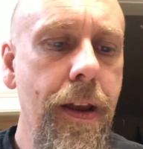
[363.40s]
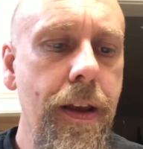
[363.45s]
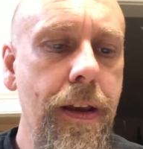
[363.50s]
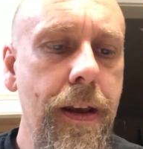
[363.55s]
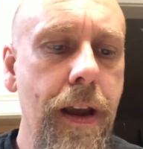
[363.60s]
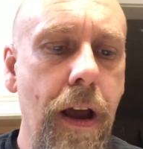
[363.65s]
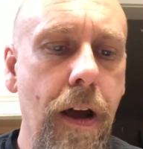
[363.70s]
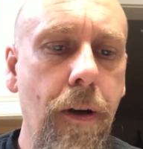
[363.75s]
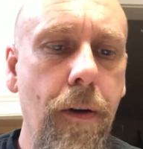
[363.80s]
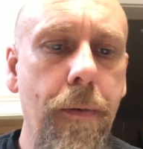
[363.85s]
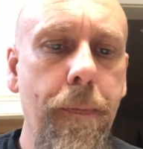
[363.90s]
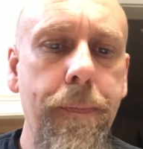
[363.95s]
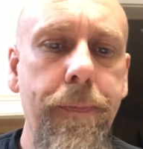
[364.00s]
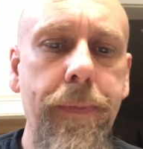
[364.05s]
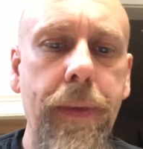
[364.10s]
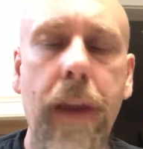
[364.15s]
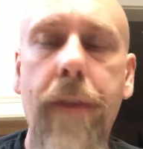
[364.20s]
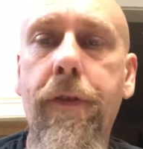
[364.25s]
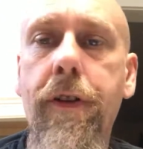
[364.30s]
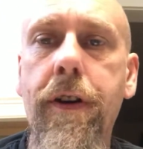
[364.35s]
Now,
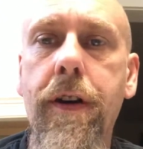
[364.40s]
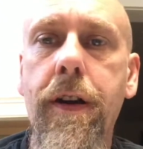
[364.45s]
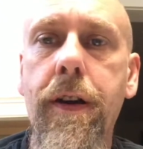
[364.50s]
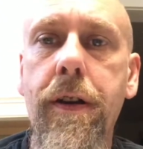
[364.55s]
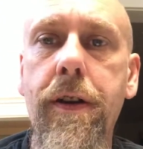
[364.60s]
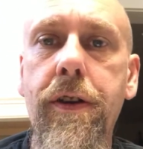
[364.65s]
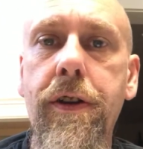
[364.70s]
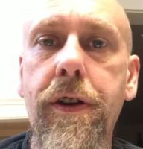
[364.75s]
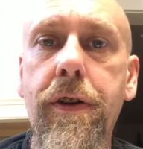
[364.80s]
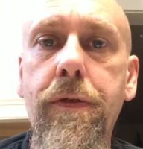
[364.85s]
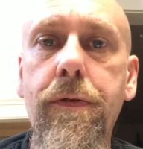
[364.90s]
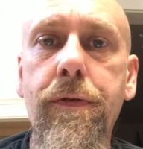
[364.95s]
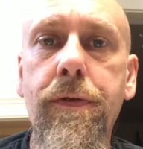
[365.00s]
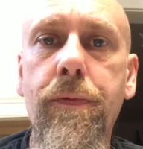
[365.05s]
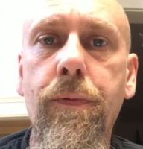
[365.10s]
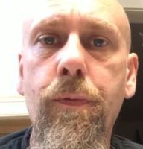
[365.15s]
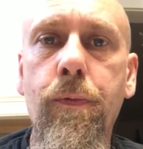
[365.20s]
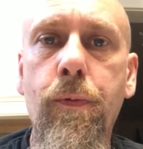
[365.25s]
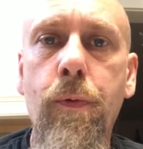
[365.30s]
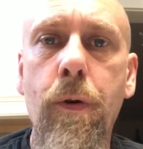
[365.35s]
if you're going to
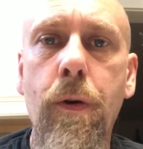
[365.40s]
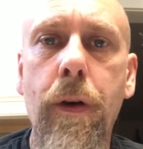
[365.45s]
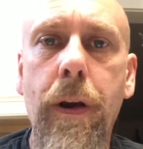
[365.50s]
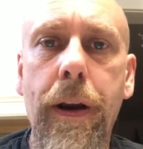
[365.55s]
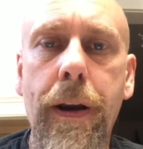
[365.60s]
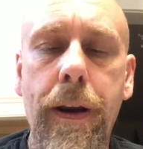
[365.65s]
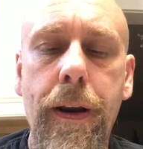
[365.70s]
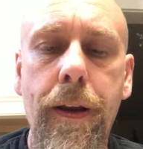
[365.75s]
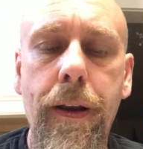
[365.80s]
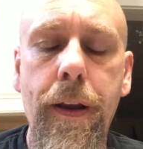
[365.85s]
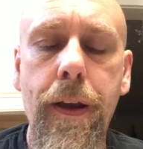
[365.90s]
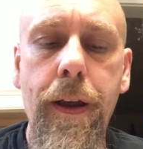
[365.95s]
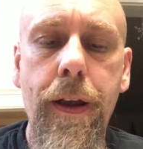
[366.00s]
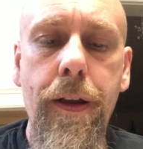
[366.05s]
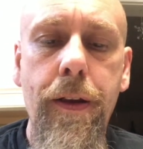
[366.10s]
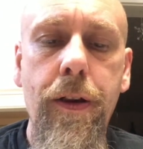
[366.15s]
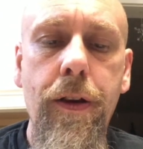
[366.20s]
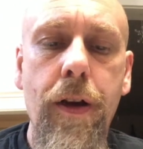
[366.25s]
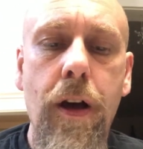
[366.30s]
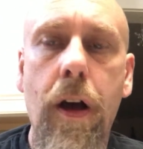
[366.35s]
use wood,
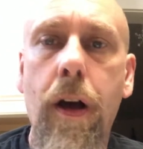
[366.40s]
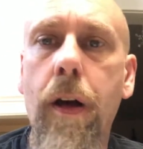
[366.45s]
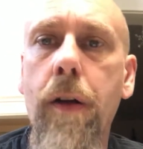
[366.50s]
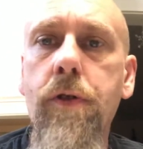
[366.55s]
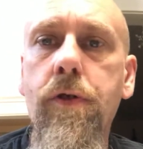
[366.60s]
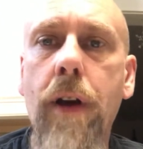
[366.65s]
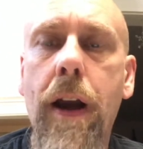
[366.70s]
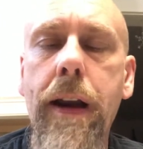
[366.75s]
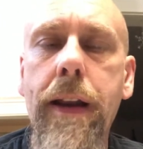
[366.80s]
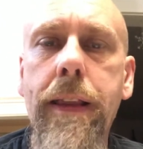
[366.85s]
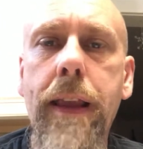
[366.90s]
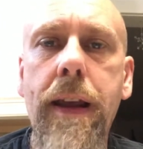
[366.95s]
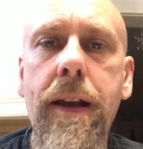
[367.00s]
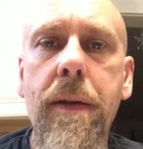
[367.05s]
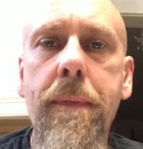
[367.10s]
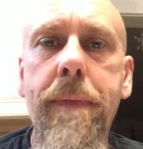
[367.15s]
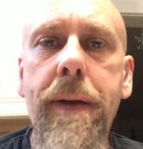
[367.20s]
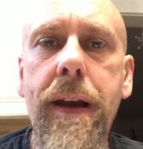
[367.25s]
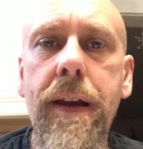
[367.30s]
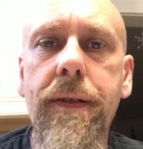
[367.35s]
try to take
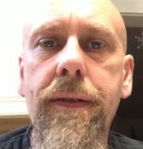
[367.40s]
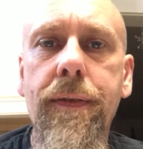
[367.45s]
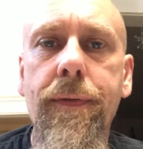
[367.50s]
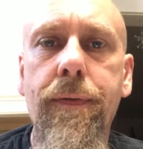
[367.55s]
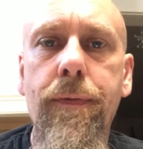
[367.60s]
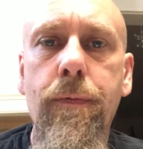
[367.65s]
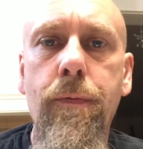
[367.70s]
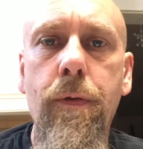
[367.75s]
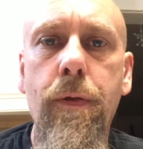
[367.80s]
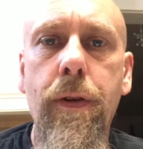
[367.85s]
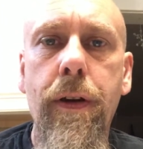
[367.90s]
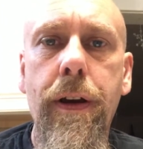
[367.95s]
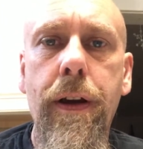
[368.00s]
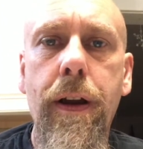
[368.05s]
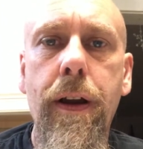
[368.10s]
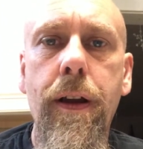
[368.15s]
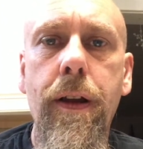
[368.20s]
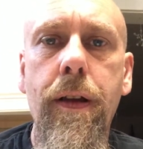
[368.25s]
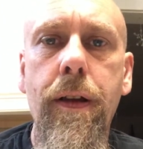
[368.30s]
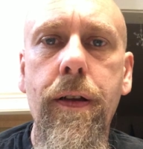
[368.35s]
a piece of
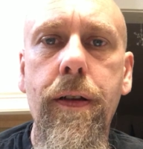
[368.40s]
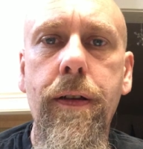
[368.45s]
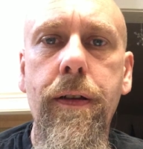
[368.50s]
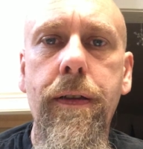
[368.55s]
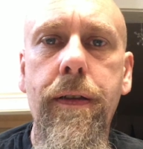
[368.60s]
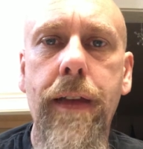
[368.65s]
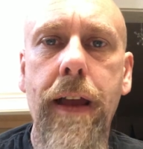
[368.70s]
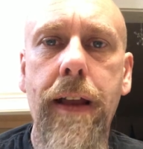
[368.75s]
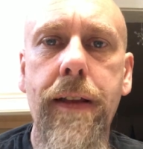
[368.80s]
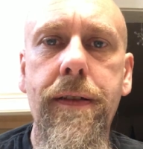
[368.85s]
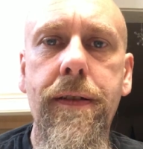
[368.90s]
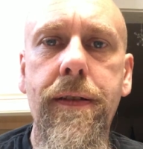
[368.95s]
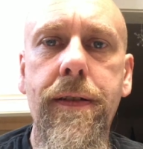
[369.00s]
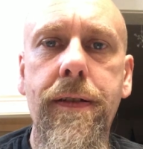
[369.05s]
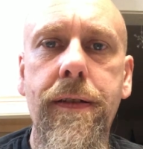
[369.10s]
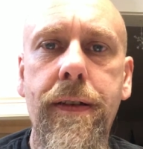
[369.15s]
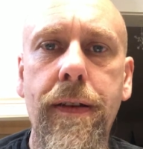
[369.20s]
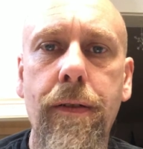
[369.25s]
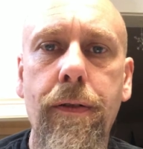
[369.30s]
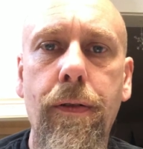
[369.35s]
wood that's
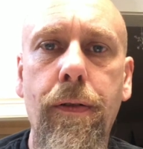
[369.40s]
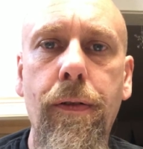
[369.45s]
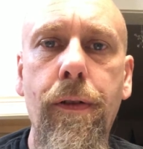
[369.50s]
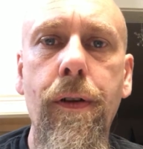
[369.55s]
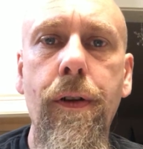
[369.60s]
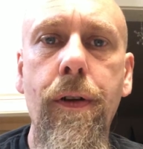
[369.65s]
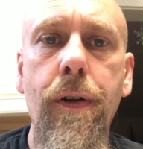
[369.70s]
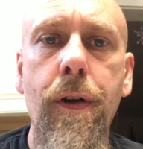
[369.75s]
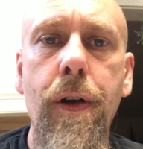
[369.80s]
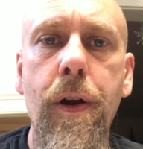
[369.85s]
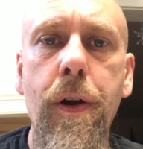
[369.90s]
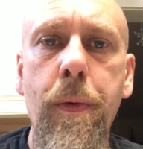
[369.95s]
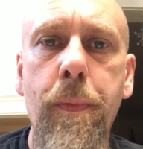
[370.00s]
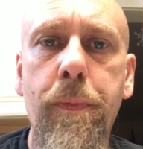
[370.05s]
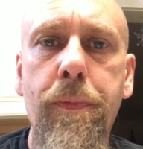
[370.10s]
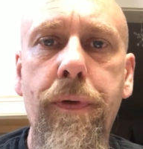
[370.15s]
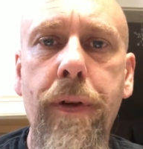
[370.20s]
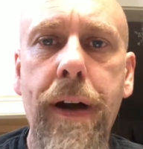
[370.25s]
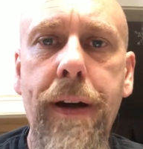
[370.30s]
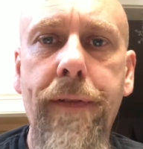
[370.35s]
still
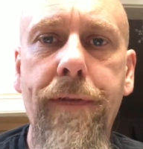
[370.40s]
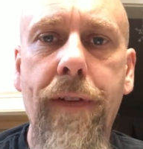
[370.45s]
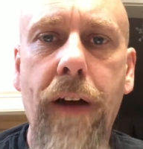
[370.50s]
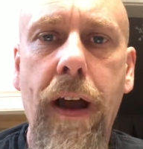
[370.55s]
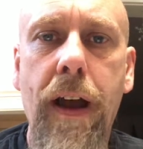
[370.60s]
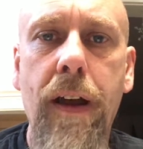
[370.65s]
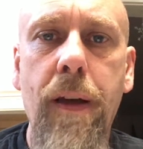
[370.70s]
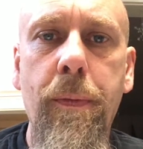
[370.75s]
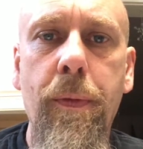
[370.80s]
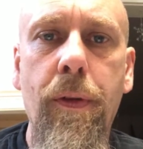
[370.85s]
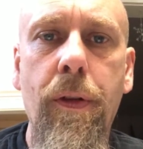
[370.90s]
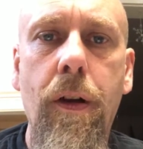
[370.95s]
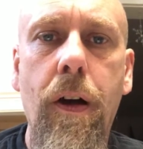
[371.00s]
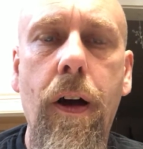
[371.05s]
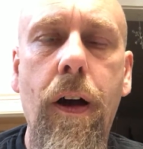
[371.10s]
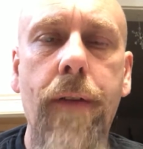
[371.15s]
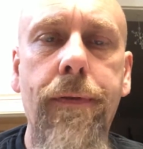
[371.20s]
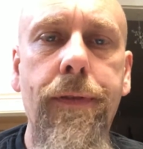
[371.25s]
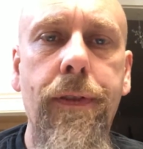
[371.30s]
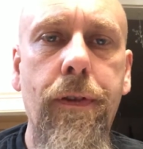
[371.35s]
pretty viable
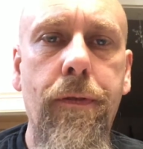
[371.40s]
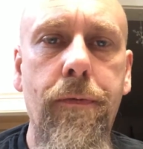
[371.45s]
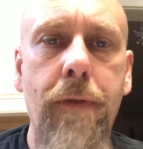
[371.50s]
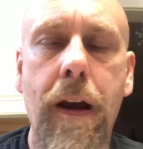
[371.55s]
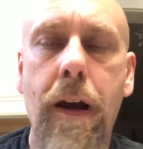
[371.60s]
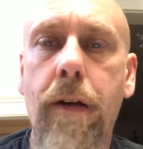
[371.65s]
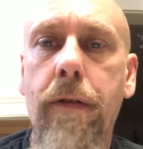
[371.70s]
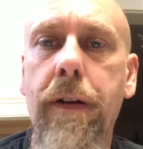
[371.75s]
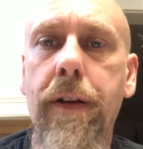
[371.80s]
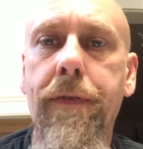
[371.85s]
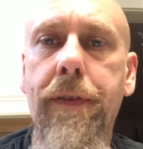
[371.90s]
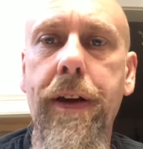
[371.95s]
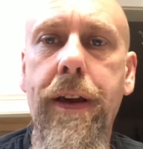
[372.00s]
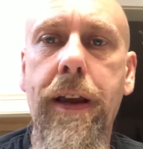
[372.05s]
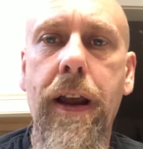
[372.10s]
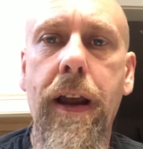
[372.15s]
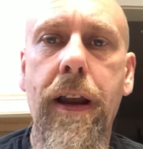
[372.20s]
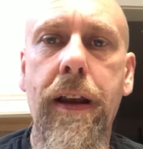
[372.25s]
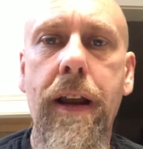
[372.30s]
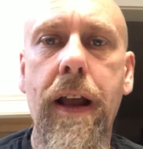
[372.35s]
off the ground if you
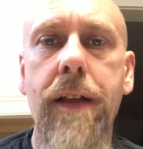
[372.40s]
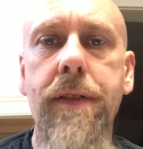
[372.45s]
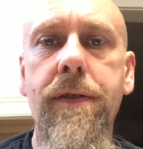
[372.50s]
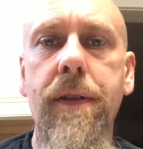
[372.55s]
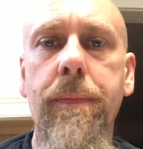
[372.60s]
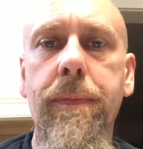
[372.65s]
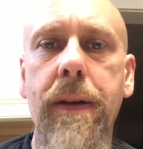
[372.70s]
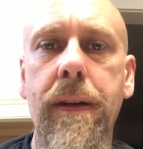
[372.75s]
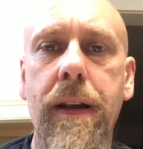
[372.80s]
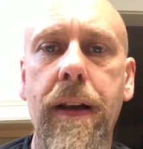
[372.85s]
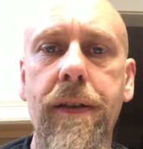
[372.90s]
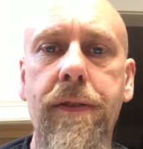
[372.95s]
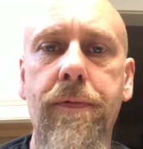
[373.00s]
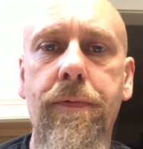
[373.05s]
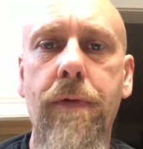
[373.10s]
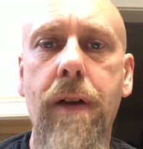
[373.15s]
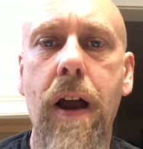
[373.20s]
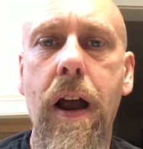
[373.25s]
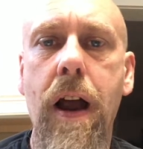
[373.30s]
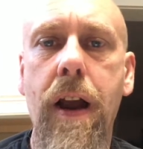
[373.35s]
can, not something that's
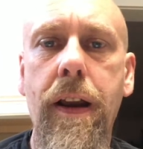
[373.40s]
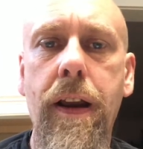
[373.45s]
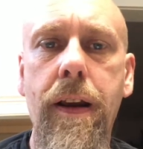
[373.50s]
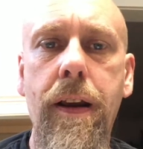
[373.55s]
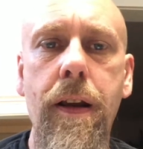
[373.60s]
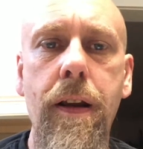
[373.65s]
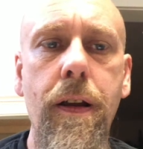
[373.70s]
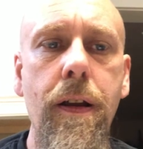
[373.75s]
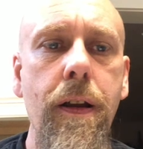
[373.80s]
rotted.